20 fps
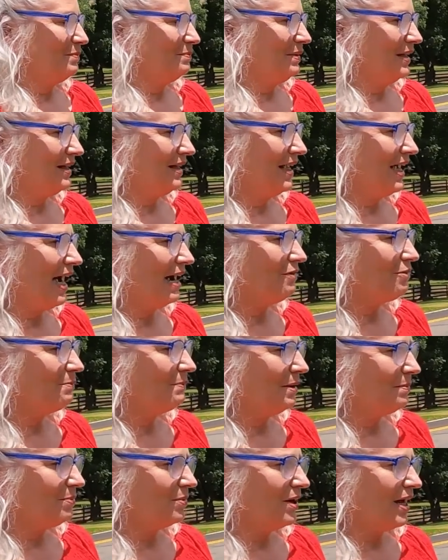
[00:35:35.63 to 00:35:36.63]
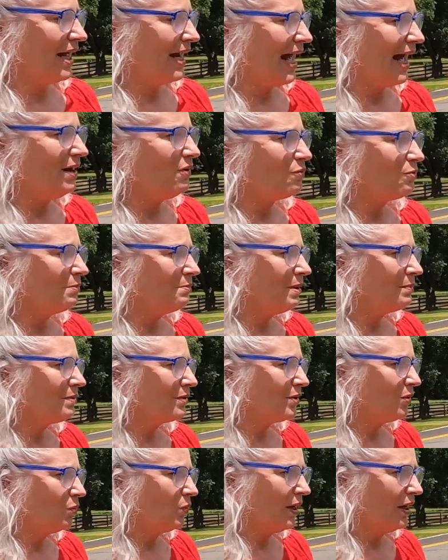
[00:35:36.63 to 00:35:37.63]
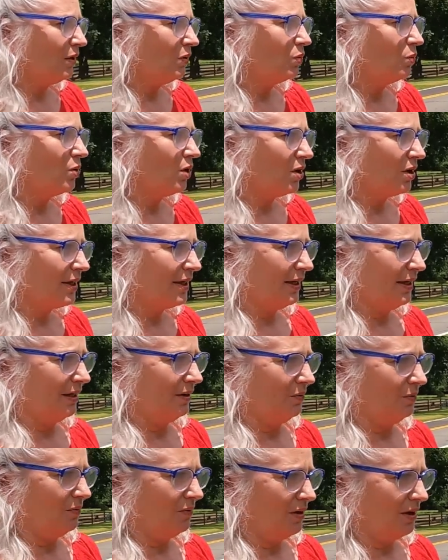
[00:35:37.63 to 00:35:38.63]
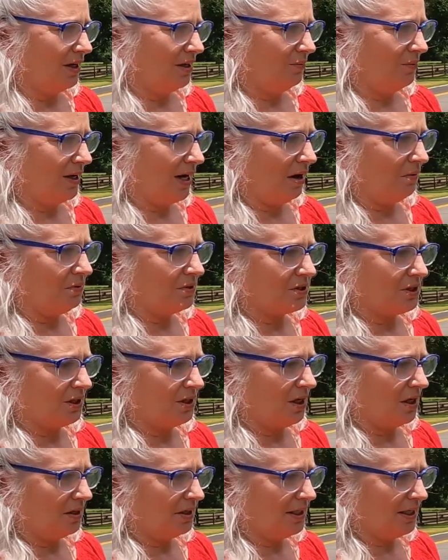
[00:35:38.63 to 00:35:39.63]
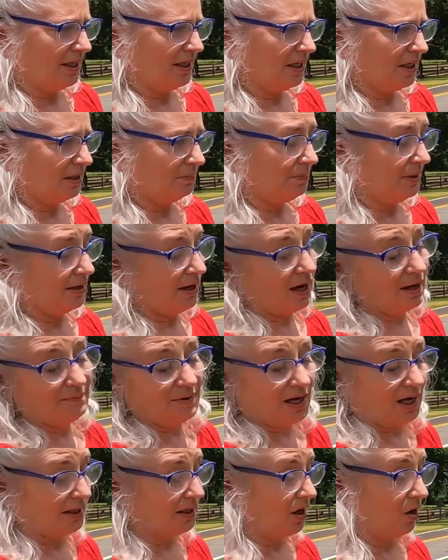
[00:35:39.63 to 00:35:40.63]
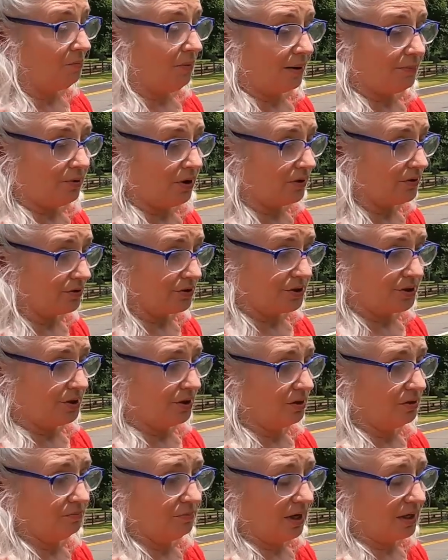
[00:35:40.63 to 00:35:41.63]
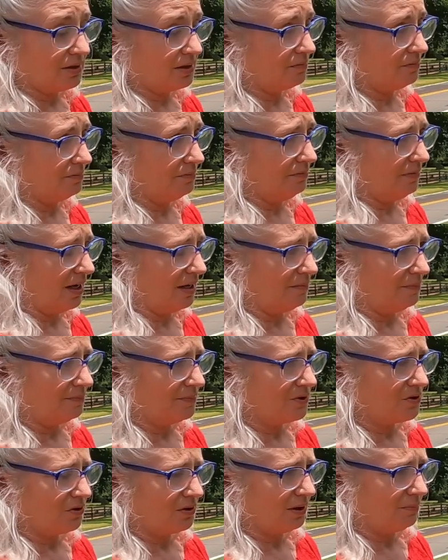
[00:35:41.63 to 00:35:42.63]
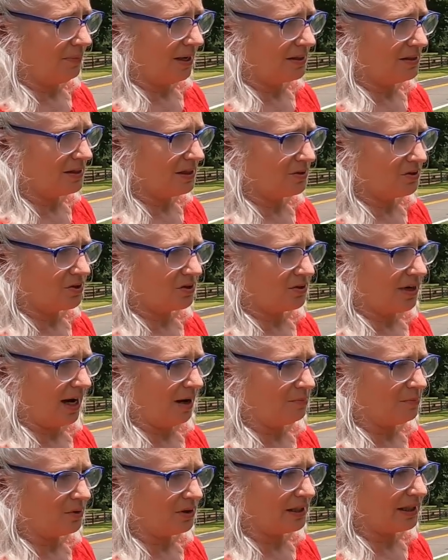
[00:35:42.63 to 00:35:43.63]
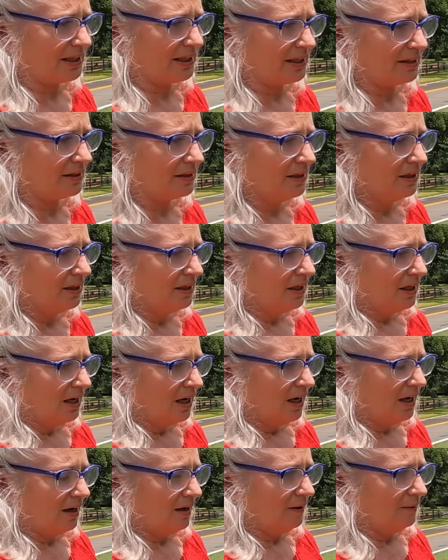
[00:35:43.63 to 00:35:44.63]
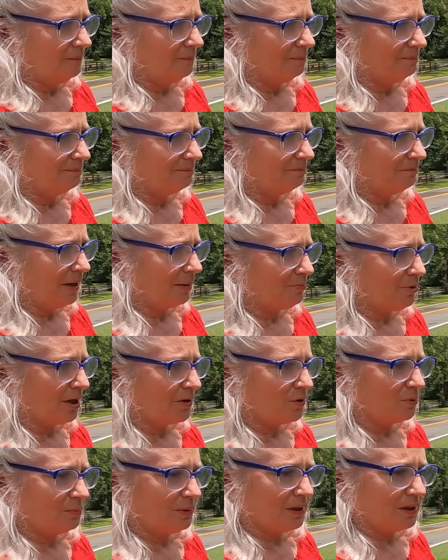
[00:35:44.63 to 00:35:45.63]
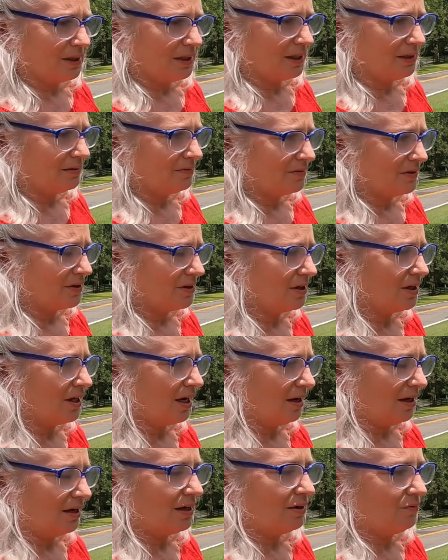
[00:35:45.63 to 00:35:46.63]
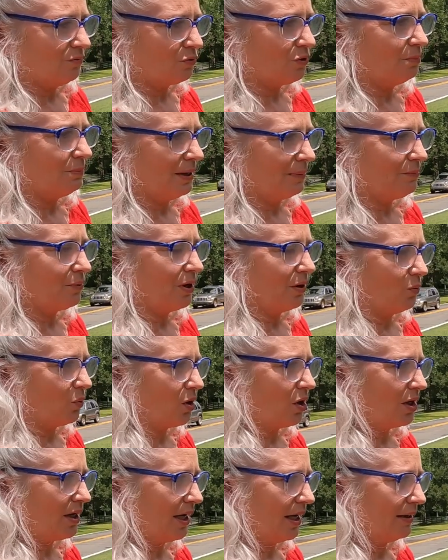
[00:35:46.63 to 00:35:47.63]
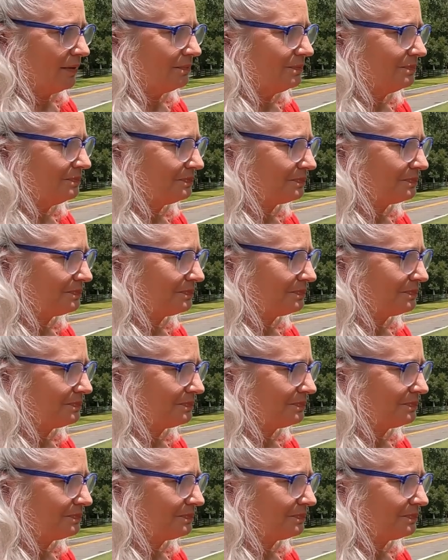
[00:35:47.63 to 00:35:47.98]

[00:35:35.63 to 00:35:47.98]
But yeah, I remember, and I don't remember the well working when I was a young kid, but I mean, I know my brothers do. Certainly my sister Amberly and my brother Billy remember it working.